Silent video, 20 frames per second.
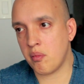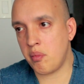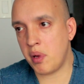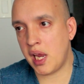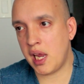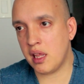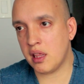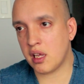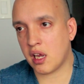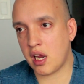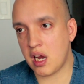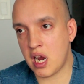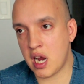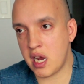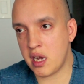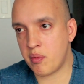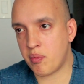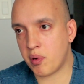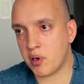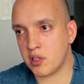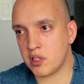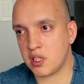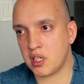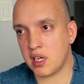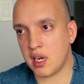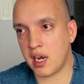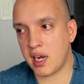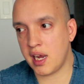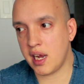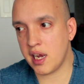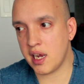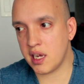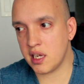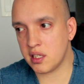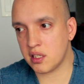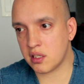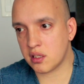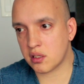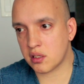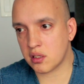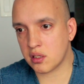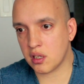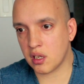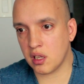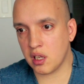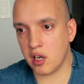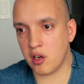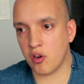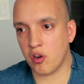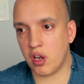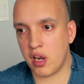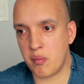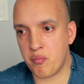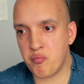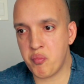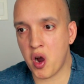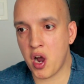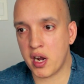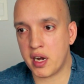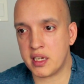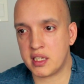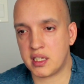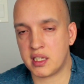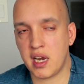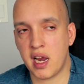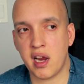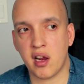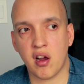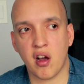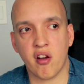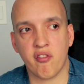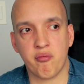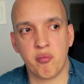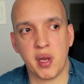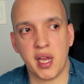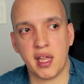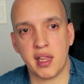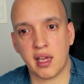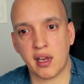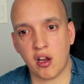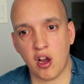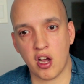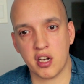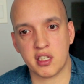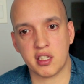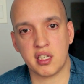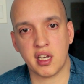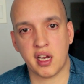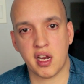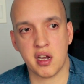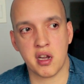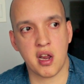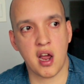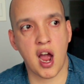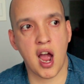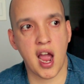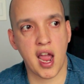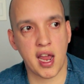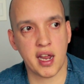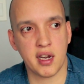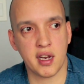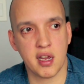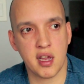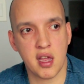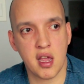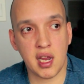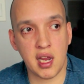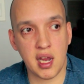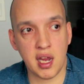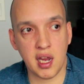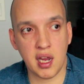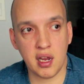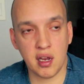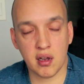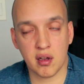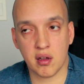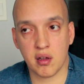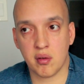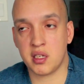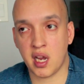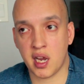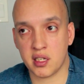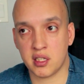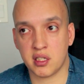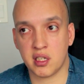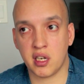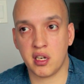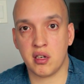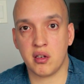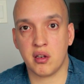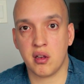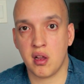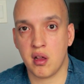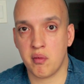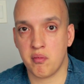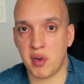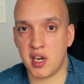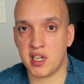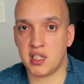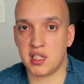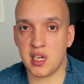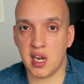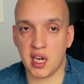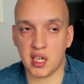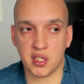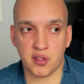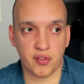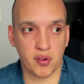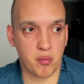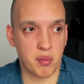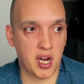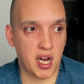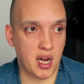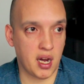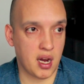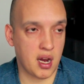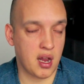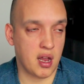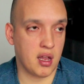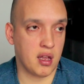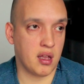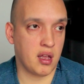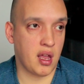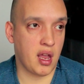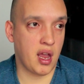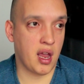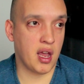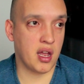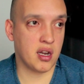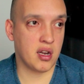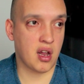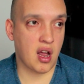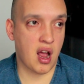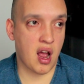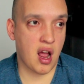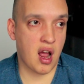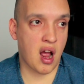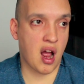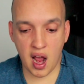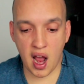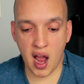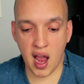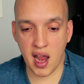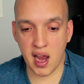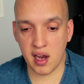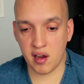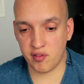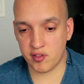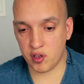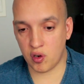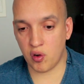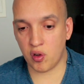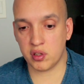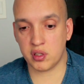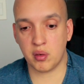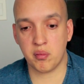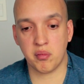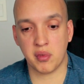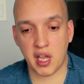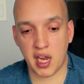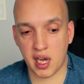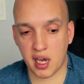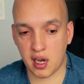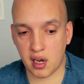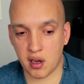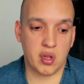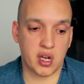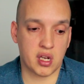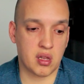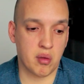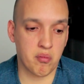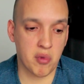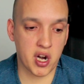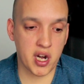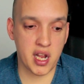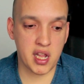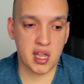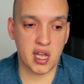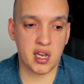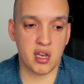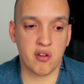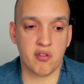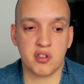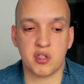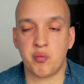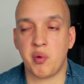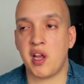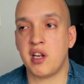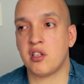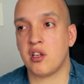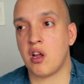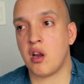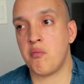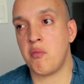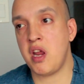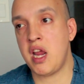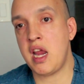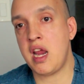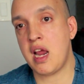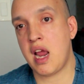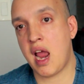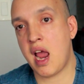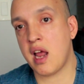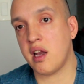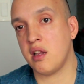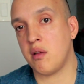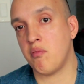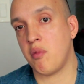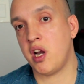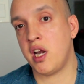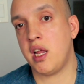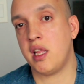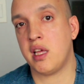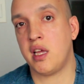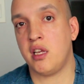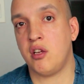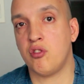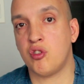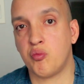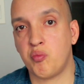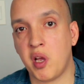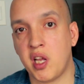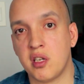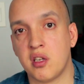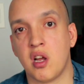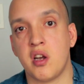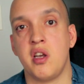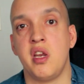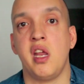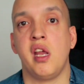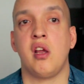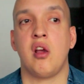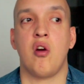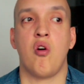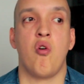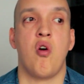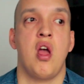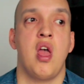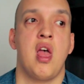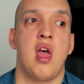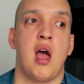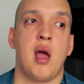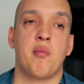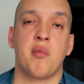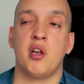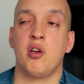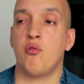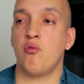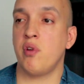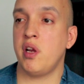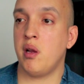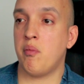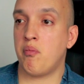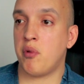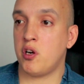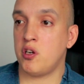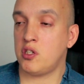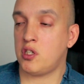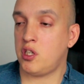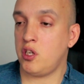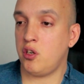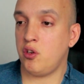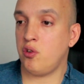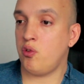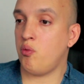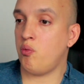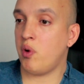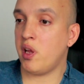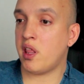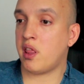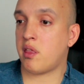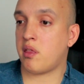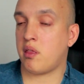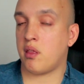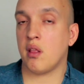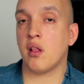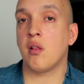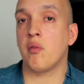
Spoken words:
being the kind person that he is, literally bought a snake off me that got sick and died. He tested my snakes for me. And I have told him like the money that you've spent on me and the money that you spent on Nico, I'm gonna reimburse you with